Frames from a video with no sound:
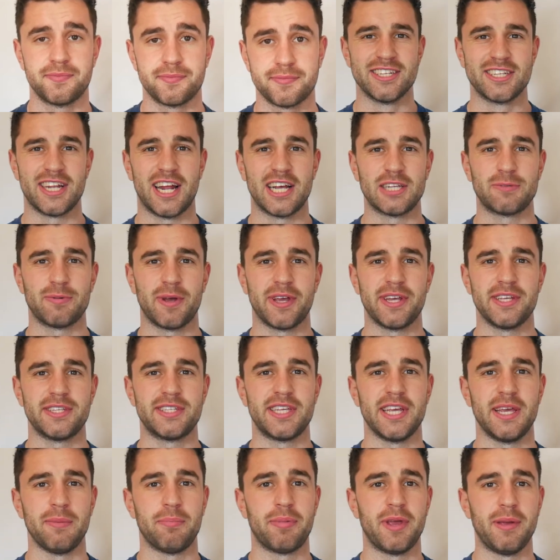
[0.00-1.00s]
So that's why you
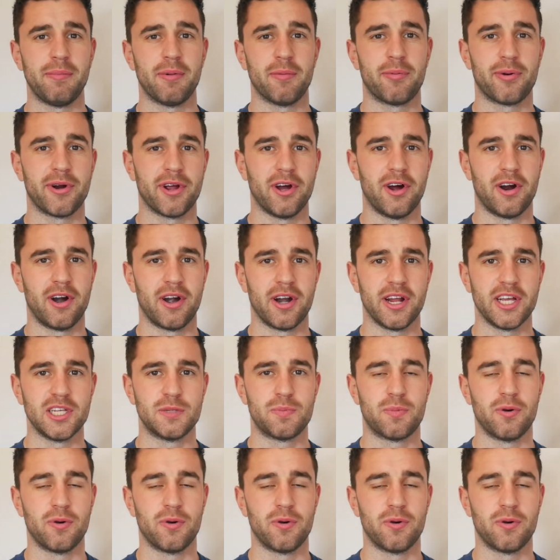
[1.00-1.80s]
see people prioritize